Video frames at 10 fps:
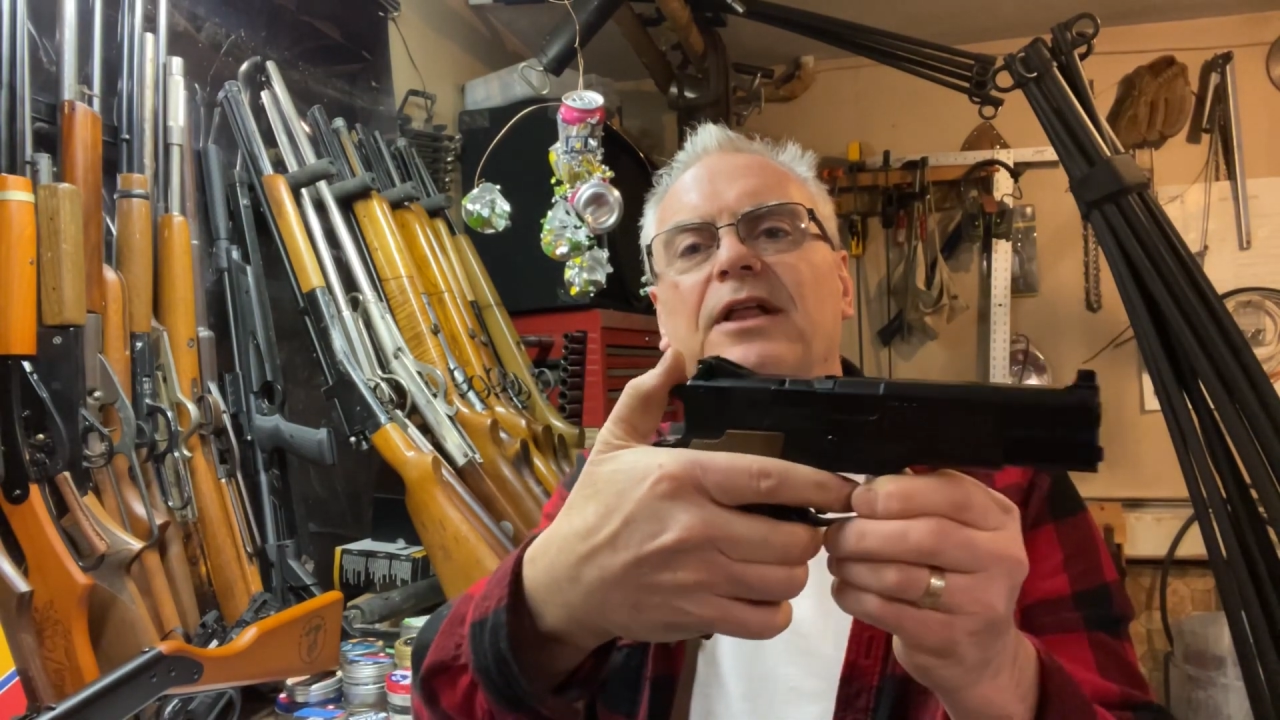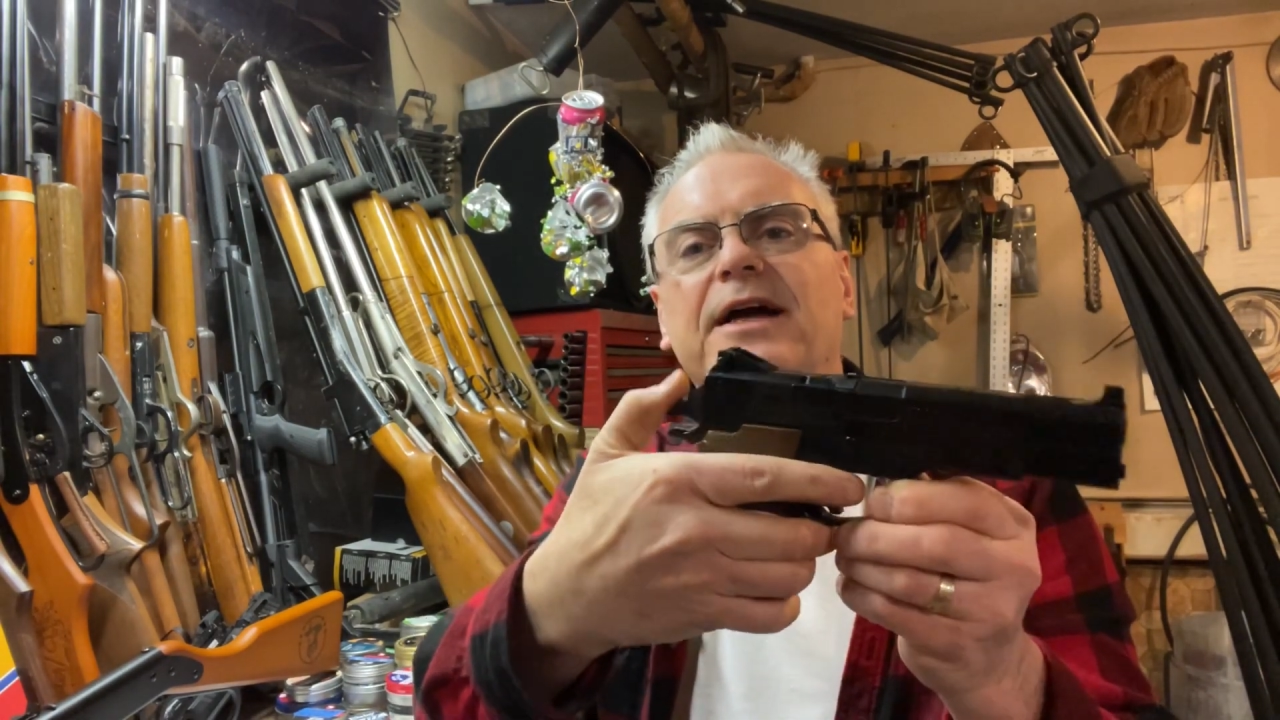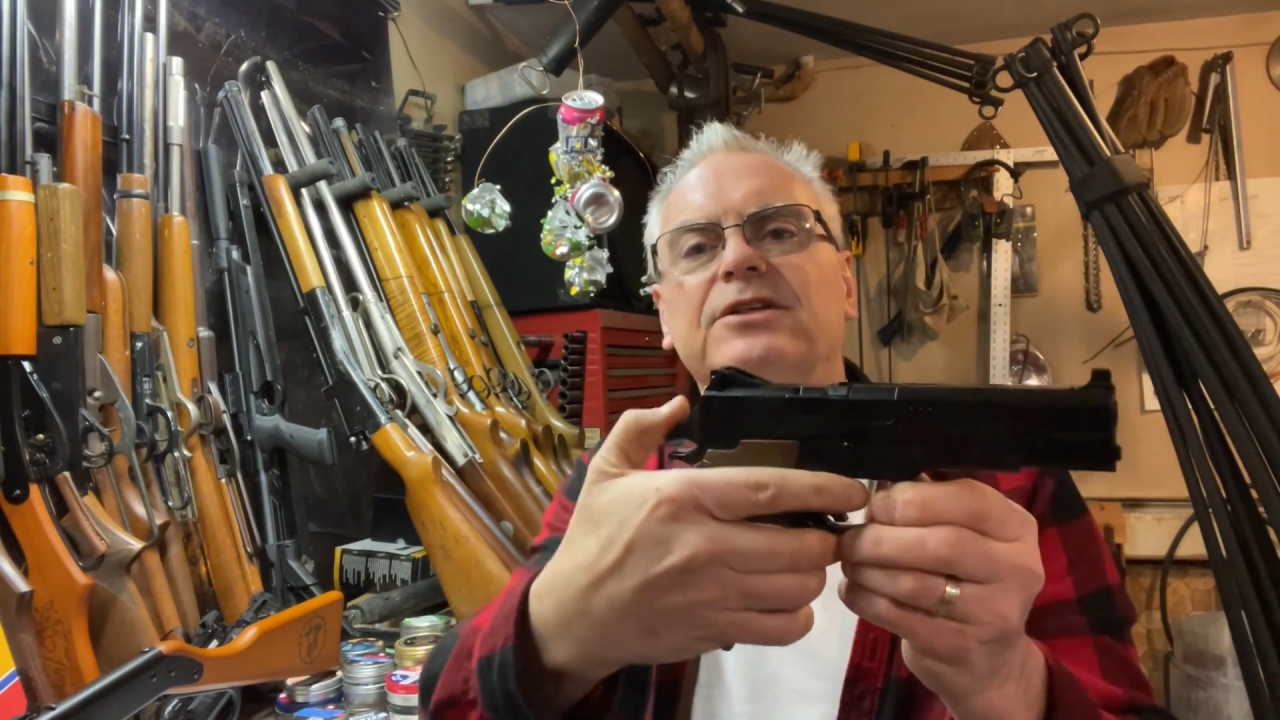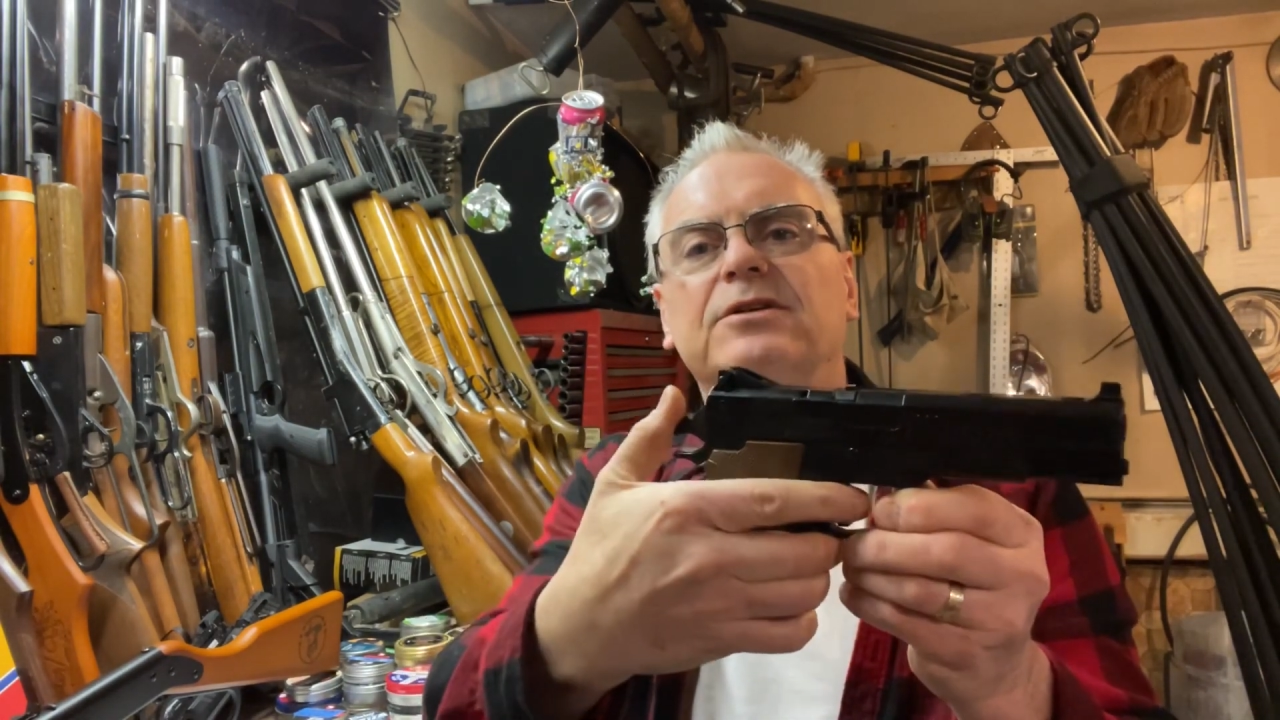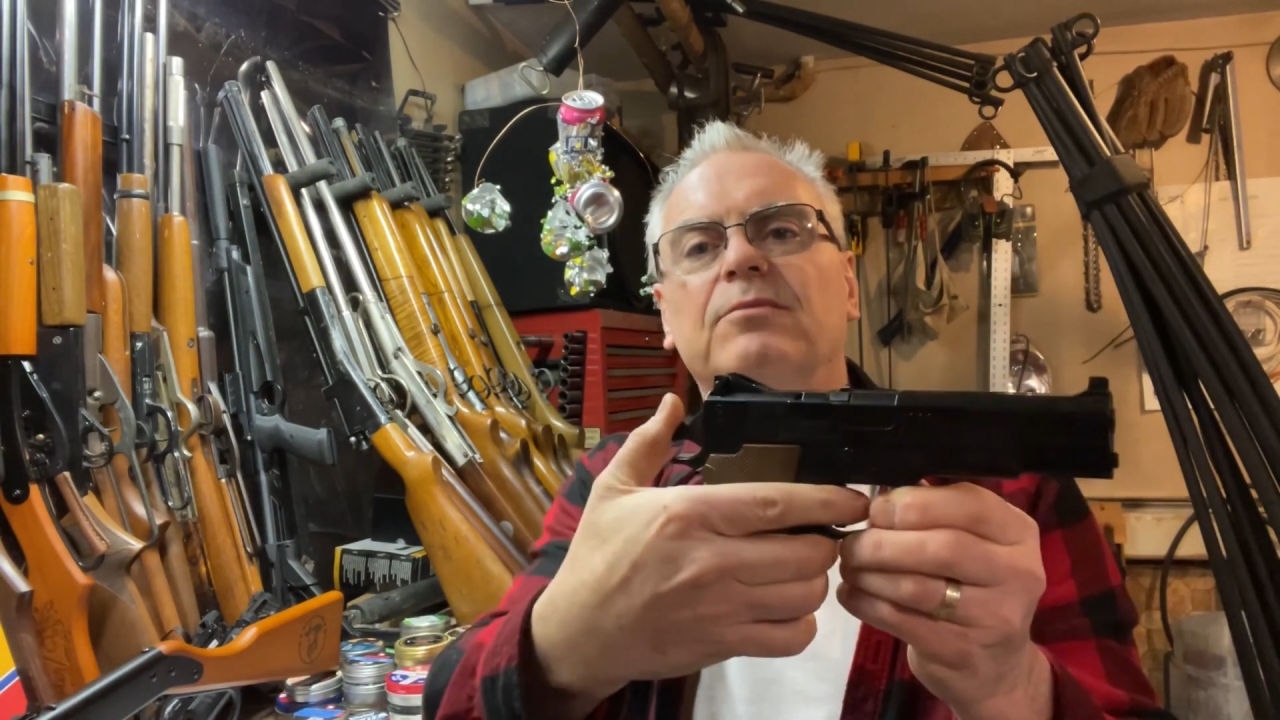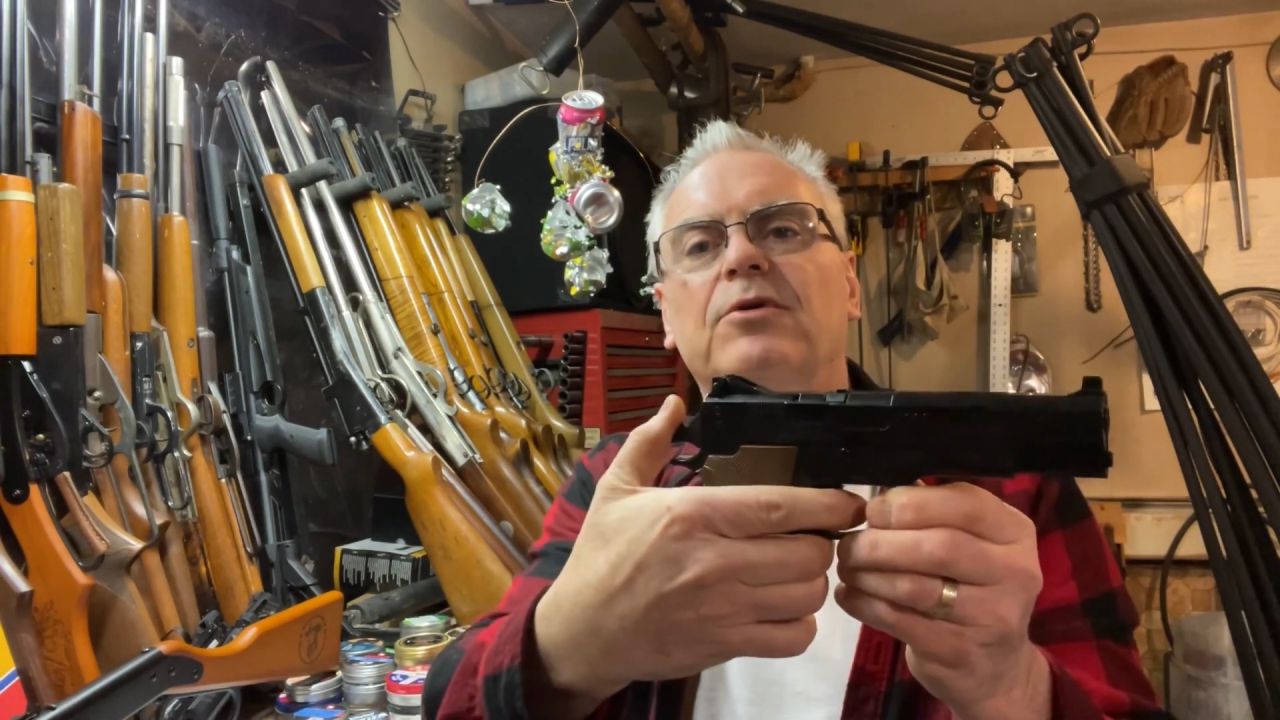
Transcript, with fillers: action